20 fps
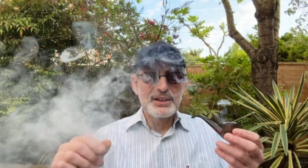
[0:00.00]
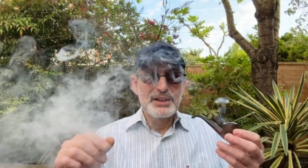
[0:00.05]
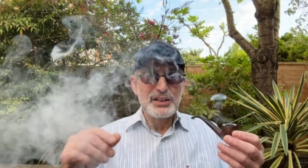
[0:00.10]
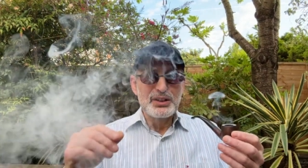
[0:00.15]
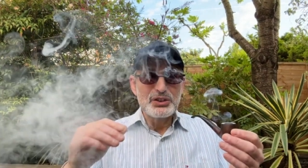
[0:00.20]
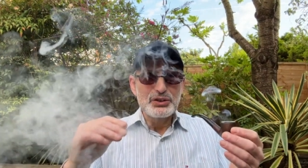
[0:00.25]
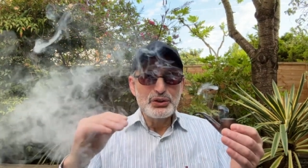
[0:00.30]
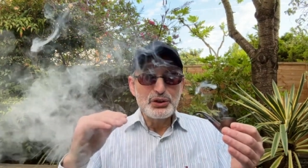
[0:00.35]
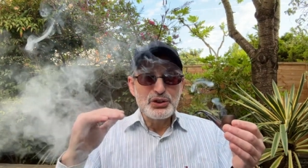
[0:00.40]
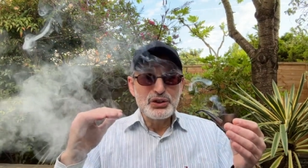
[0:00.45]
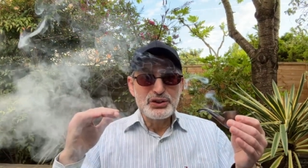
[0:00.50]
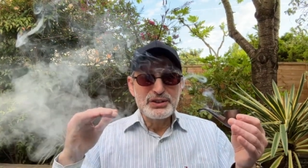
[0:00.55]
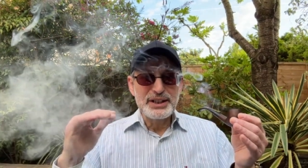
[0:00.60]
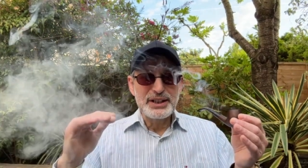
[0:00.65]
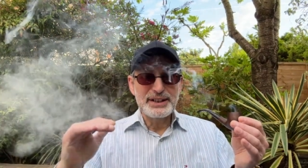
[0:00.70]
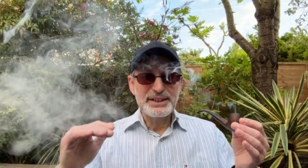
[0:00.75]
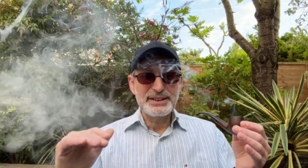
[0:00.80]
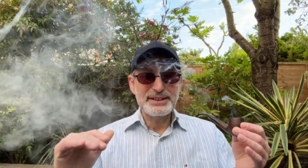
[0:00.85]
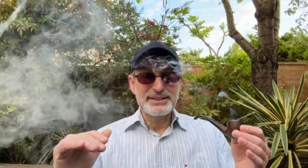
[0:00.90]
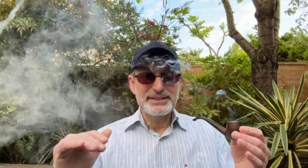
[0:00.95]
So you
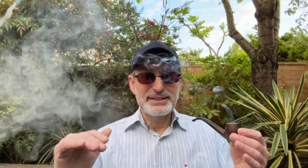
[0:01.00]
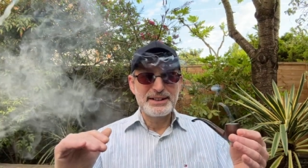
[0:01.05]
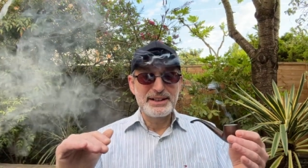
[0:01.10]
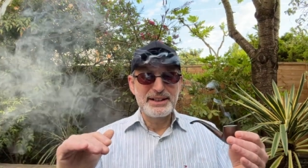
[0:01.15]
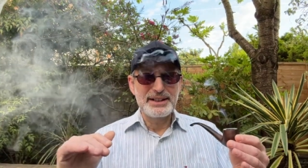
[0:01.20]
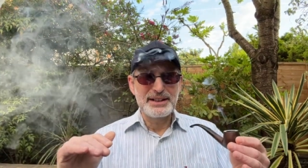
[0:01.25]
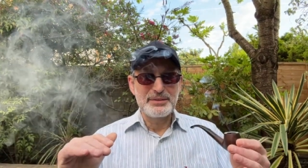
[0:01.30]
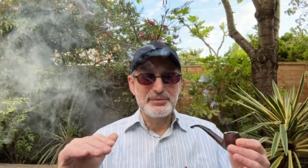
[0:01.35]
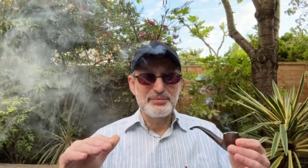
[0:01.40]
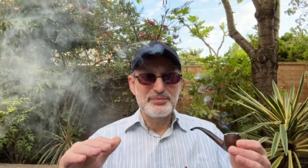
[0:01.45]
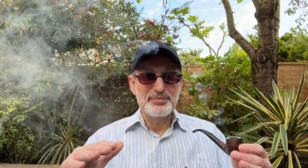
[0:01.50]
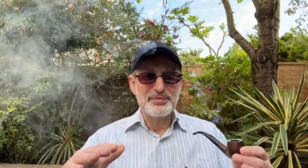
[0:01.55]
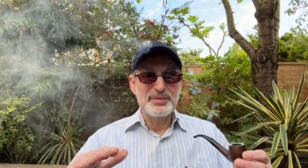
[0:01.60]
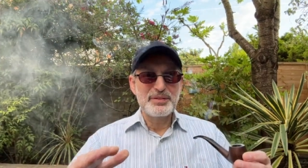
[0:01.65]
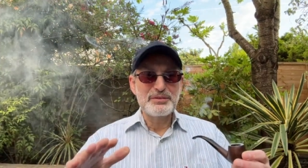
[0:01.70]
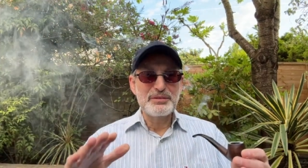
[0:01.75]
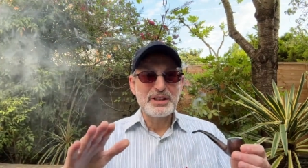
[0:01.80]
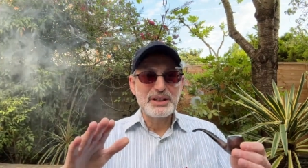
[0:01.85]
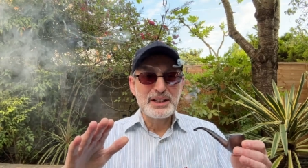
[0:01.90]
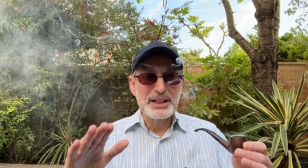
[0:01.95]
take your time,
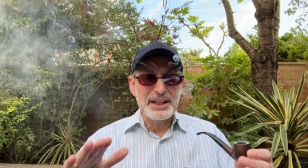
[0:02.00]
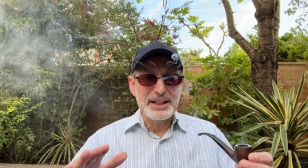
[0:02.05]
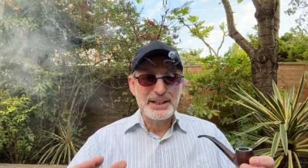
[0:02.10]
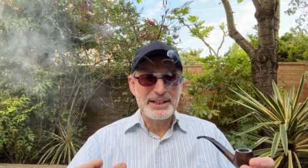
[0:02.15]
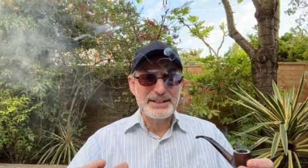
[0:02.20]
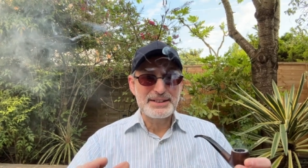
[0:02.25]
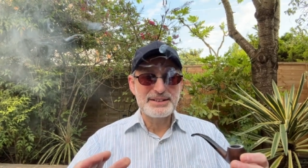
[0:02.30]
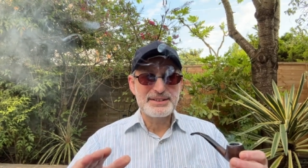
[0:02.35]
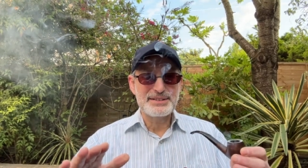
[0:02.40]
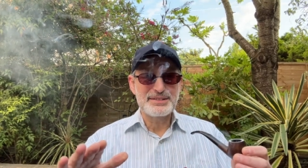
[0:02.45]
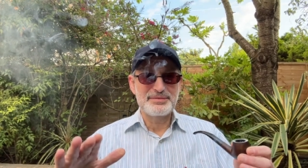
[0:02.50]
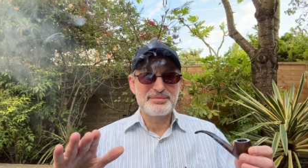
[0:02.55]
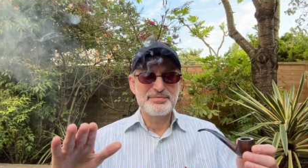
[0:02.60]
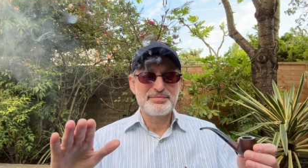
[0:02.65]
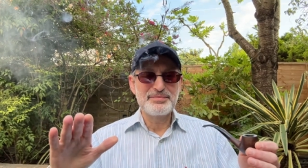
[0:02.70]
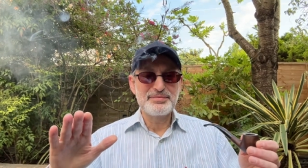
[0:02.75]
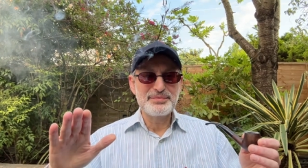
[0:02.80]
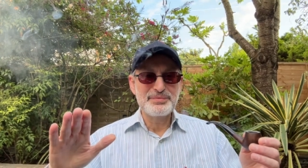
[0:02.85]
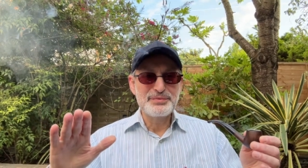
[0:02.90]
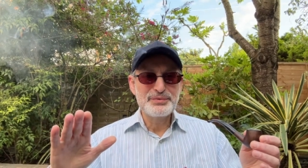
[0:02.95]
relax,
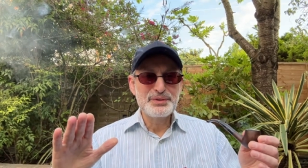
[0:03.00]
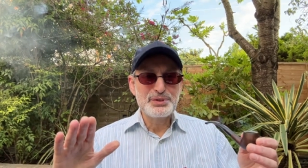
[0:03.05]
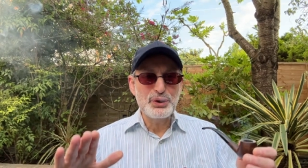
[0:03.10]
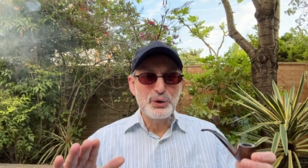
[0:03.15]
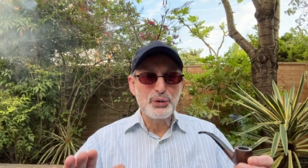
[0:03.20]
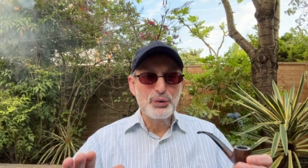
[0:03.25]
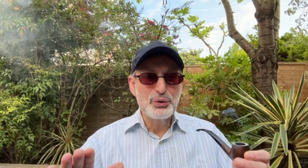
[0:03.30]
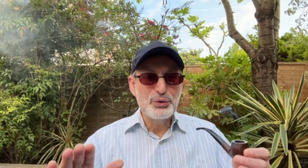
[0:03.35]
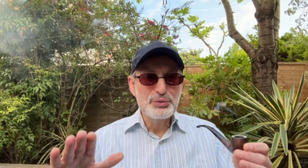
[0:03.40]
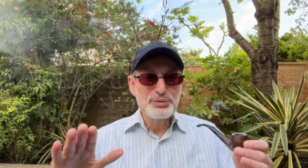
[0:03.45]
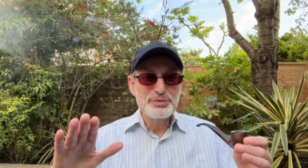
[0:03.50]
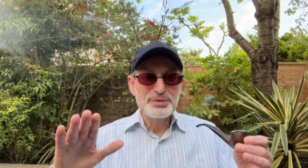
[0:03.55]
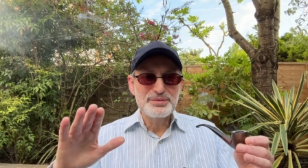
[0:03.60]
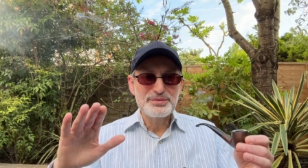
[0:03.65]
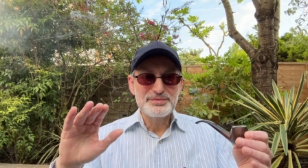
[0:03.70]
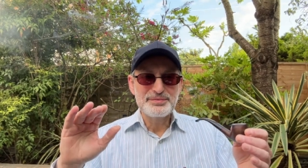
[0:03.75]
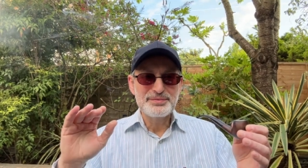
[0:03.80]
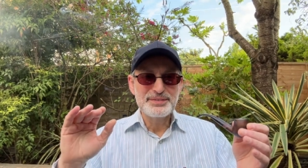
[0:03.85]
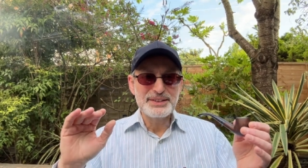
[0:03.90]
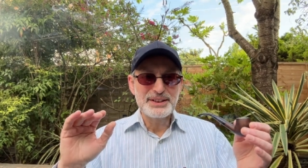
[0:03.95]
don't,
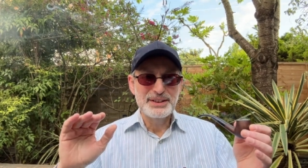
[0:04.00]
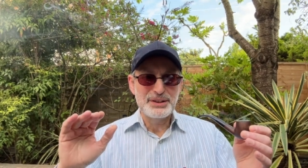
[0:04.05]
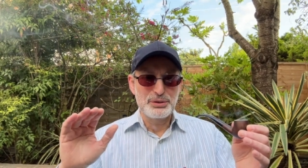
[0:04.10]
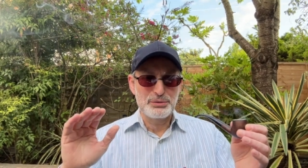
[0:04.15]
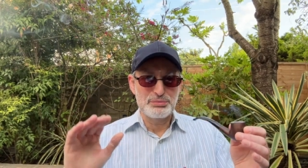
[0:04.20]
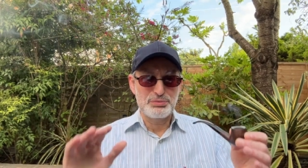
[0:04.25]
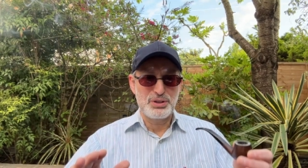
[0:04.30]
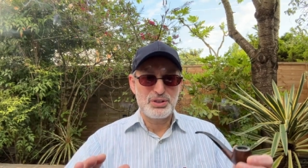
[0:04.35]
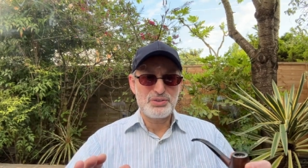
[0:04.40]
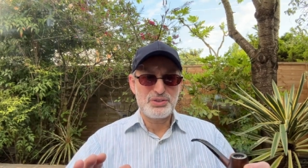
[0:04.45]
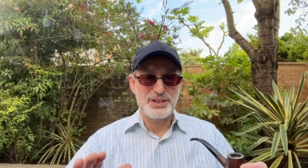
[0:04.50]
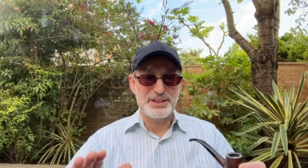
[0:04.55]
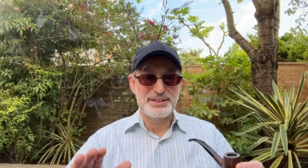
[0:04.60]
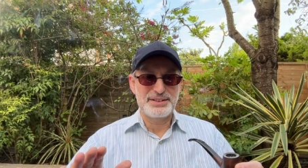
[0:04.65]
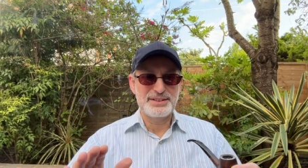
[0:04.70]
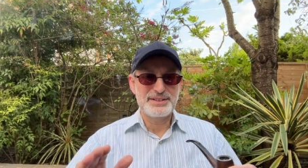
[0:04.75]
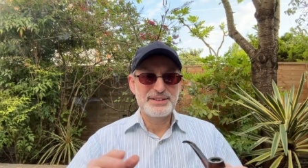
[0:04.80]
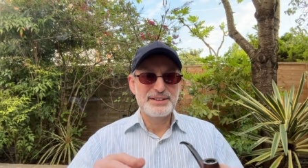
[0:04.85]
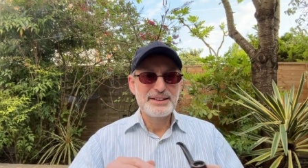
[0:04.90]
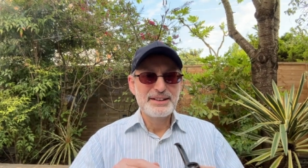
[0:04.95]
you know, rush
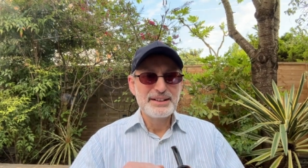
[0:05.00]
it.